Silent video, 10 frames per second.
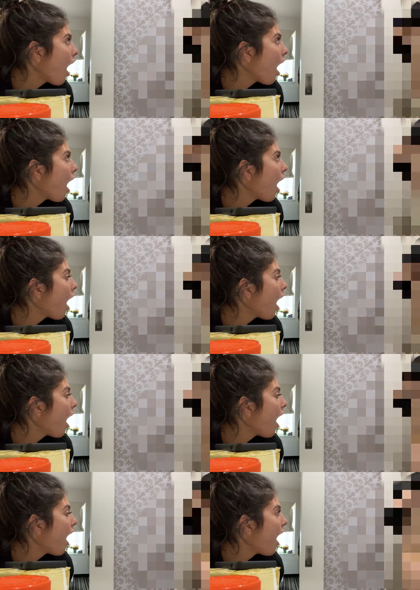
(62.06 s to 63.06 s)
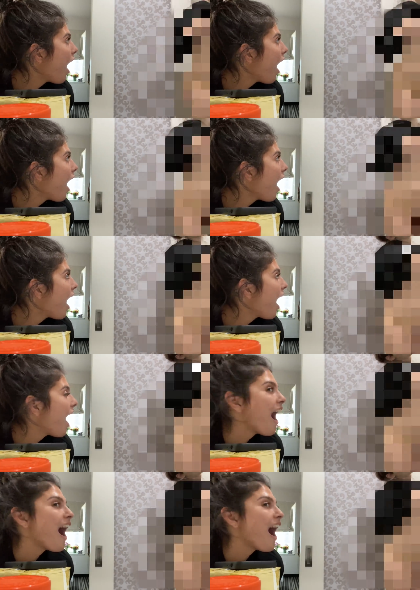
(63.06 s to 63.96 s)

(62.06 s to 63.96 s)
Nobody speaks.